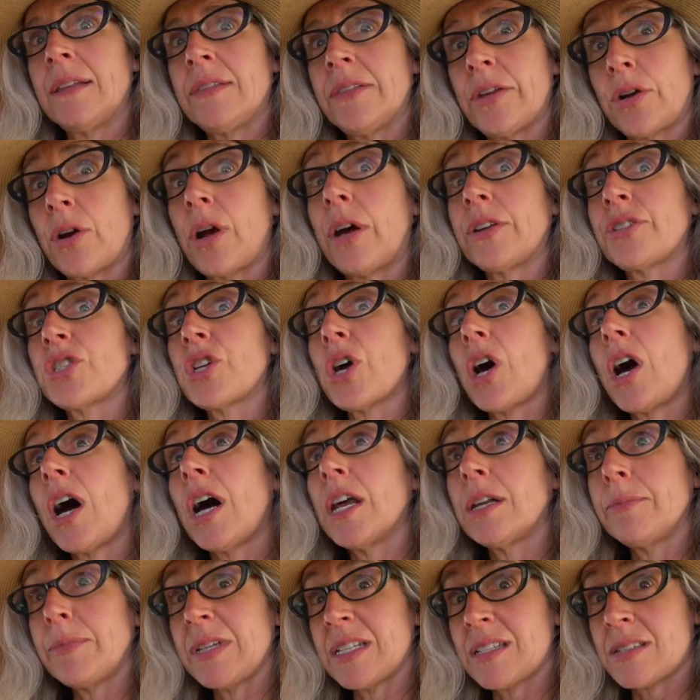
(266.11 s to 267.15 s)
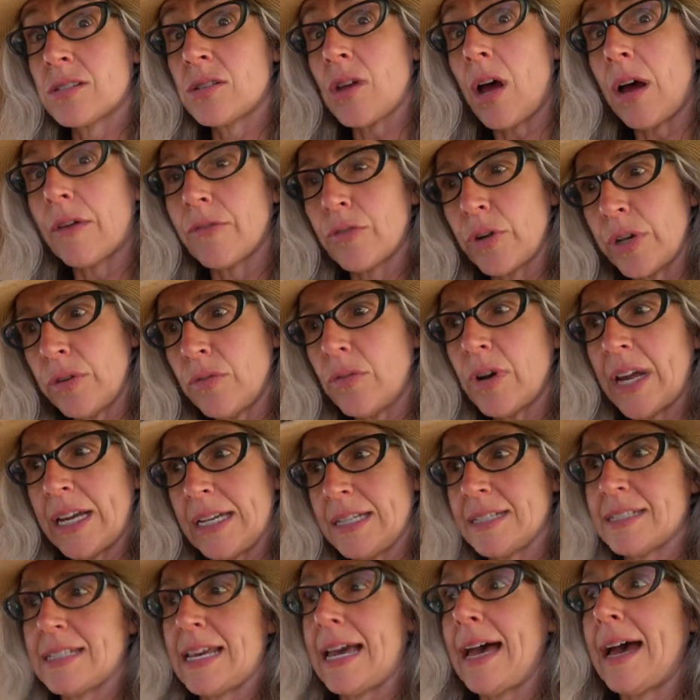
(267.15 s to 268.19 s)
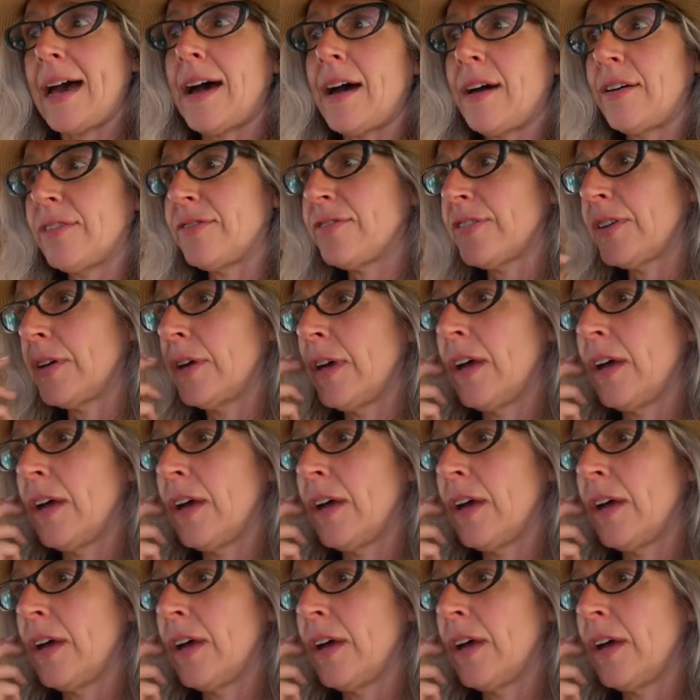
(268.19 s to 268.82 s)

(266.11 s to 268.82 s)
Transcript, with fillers: their autonomous, sovereign right to have.